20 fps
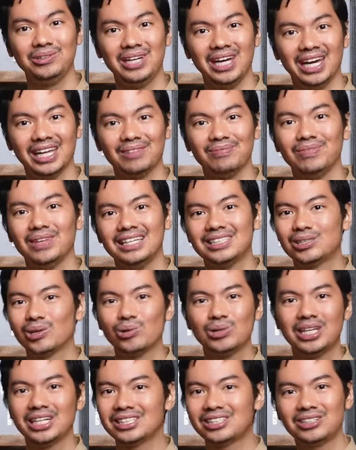you get.
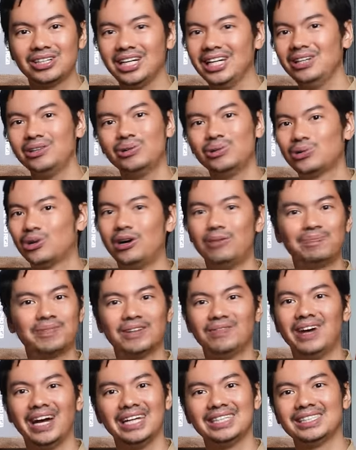So there's really no
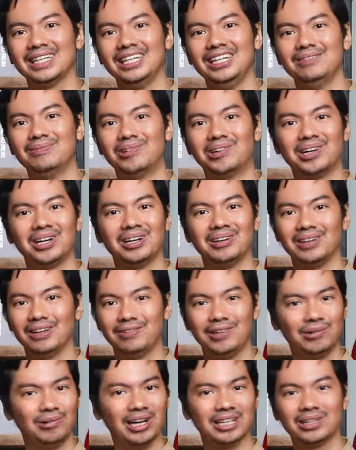compromise anymore.
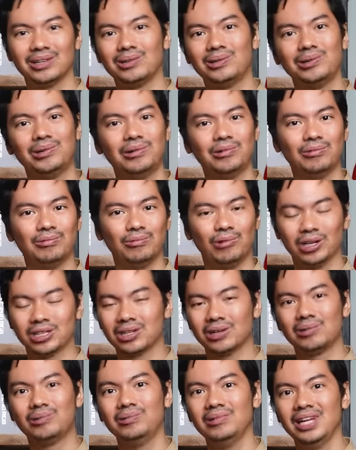If you want to go
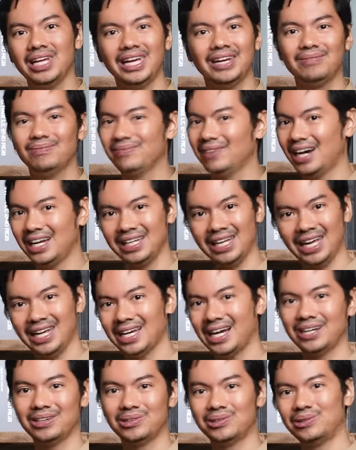water cooling, an
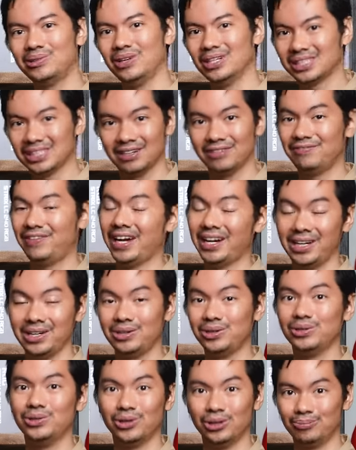AIO is a very
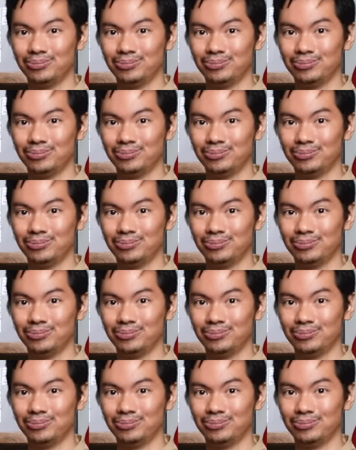good